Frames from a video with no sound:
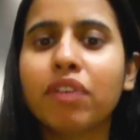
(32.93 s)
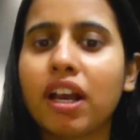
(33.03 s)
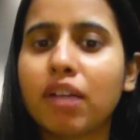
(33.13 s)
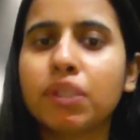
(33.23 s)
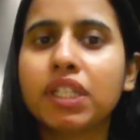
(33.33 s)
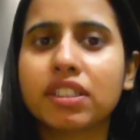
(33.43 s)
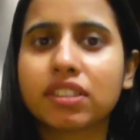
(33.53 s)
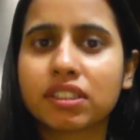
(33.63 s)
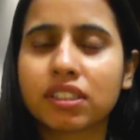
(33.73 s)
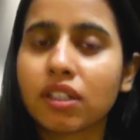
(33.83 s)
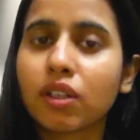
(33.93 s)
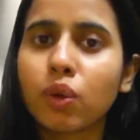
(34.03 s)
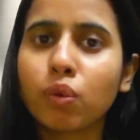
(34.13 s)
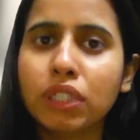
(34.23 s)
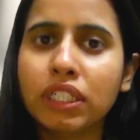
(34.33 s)
habitats
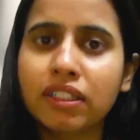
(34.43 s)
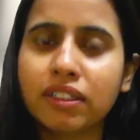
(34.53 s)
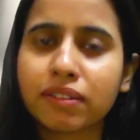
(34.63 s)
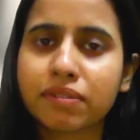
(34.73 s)
globally?